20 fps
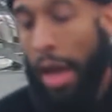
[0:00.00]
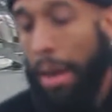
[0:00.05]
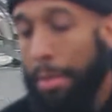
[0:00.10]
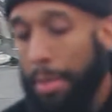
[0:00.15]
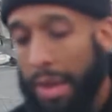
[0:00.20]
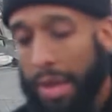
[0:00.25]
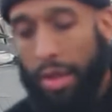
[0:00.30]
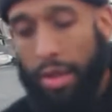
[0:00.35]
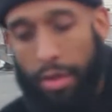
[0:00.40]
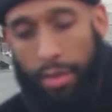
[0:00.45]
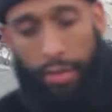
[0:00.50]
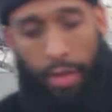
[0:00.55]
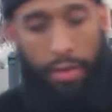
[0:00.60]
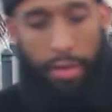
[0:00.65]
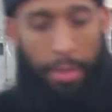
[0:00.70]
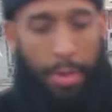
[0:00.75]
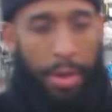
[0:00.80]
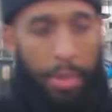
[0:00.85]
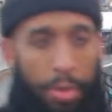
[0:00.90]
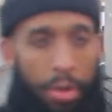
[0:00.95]
and billions of
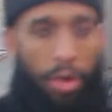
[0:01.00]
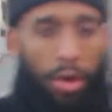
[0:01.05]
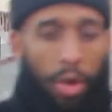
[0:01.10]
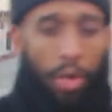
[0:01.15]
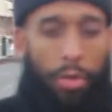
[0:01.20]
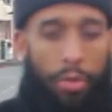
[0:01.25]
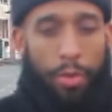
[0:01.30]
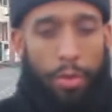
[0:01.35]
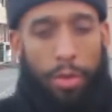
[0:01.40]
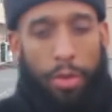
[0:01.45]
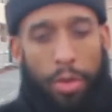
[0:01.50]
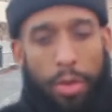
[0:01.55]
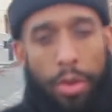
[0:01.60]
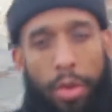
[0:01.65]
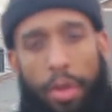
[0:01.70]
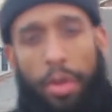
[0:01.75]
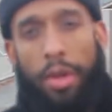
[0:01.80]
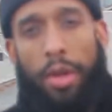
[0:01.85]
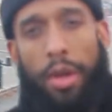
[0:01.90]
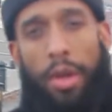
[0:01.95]
other people go through,
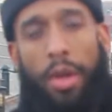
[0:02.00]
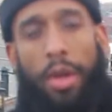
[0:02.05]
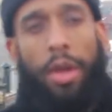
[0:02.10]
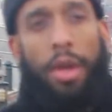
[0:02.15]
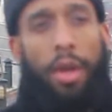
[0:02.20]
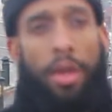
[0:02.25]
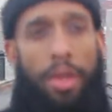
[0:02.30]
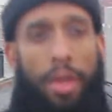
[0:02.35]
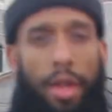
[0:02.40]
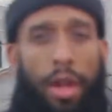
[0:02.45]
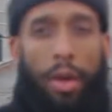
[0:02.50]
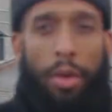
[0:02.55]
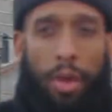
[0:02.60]
then